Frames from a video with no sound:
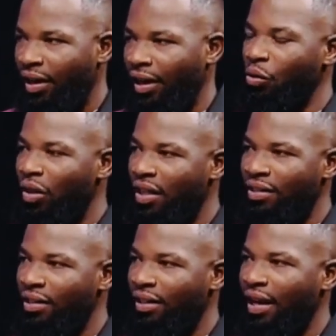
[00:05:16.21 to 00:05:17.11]
do
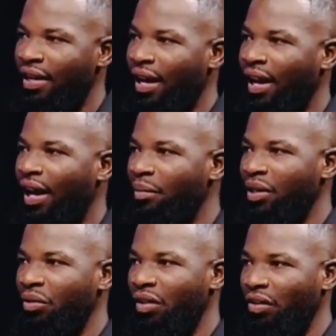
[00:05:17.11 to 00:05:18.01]
things that are in
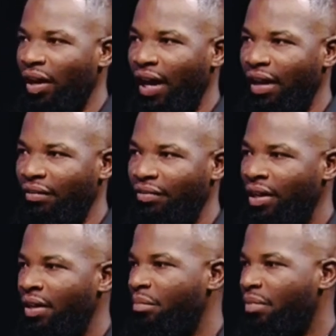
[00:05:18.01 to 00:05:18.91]
alignment with your life,
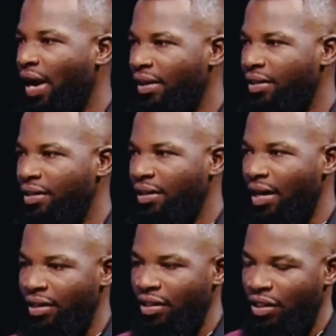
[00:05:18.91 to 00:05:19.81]
practice
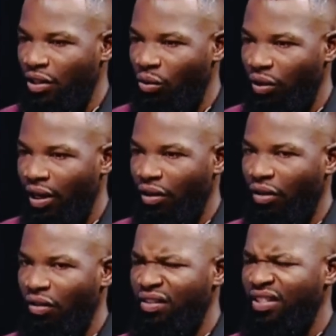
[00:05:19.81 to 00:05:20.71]
gratitude and
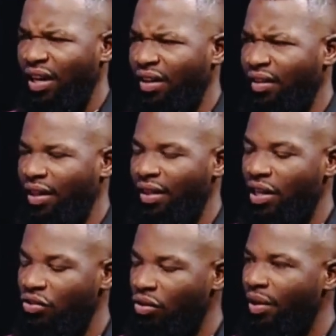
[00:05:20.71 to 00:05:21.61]
all of this kind of thing. There
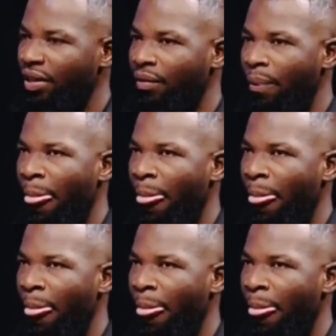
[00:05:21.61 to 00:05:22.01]
are so many.